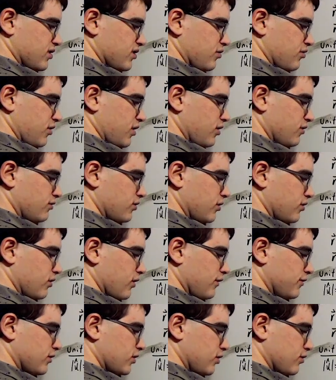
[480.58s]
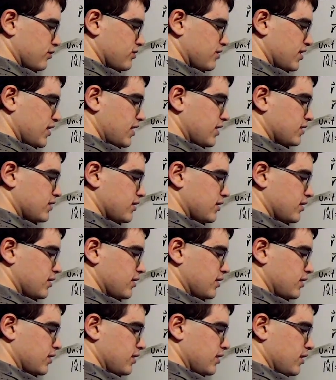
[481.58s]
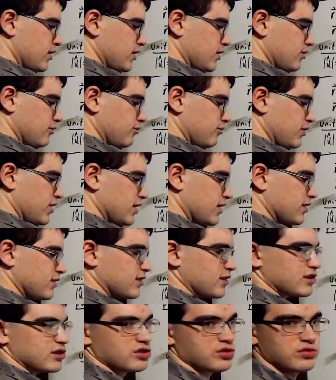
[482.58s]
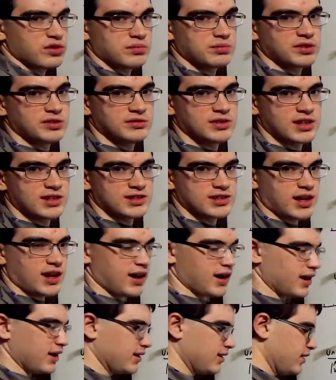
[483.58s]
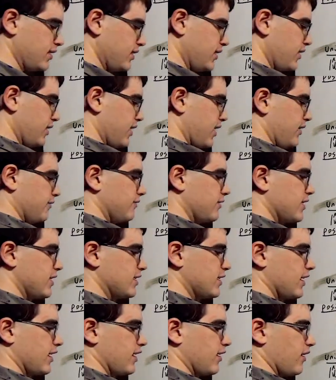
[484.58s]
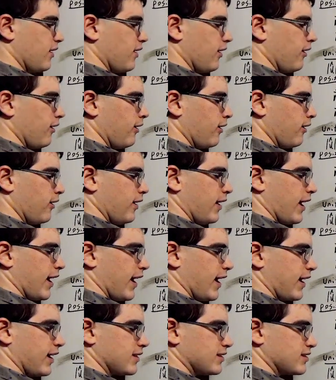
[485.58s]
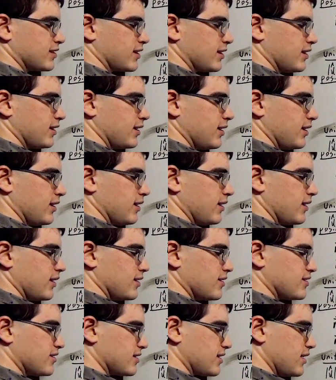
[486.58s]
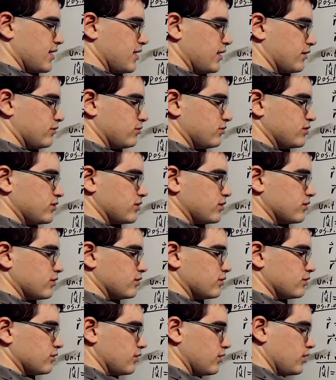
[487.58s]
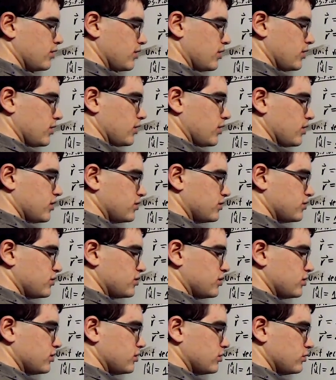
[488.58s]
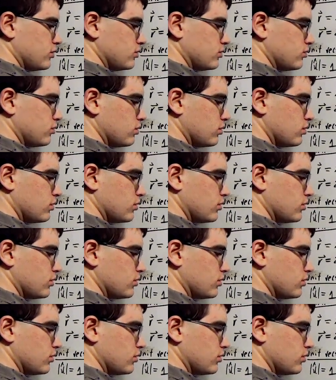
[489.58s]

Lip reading: square root of 13. We can distribute this guy, and we get r hat is equal to 2